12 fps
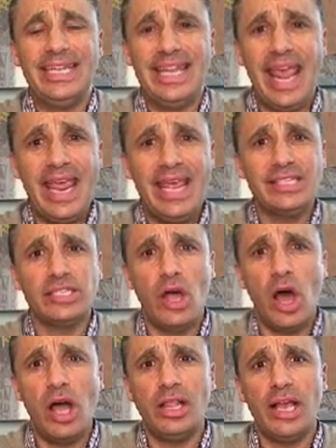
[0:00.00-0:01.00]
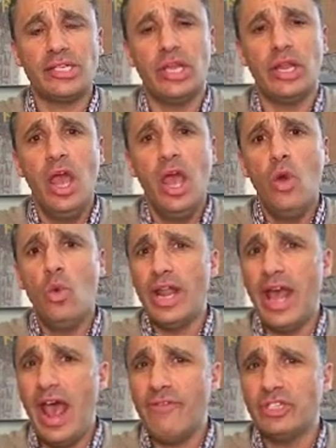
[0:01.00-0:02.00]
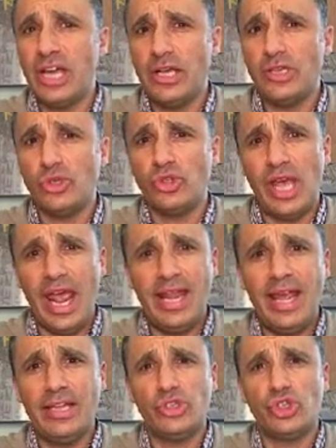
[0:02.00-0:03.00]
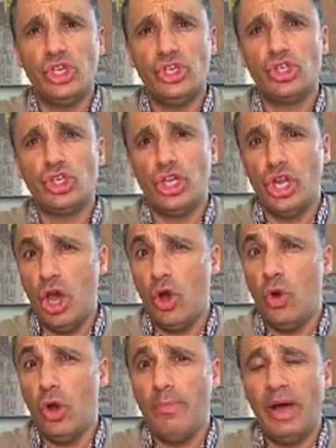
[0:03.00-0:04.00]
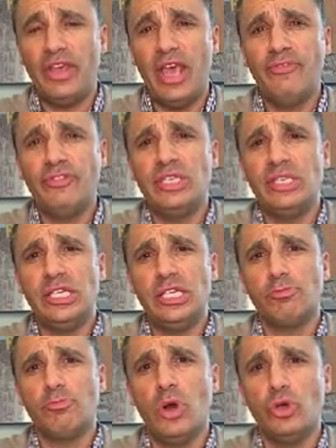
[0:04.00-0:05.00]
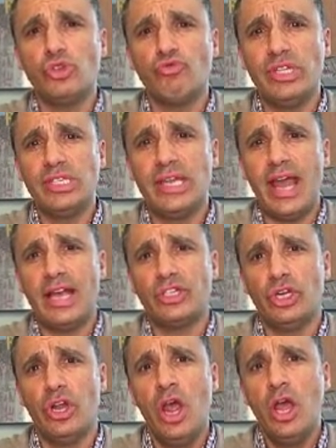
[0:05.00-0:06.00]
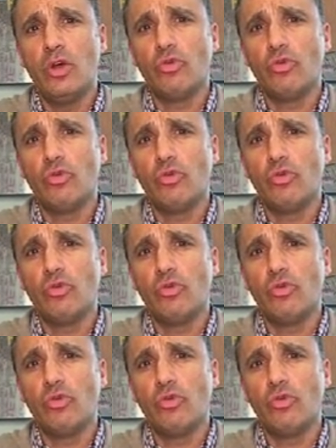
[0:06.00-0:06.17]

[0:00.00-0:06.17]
Today's law lesson, what advertisers and agencies should know about the FTC's most recent action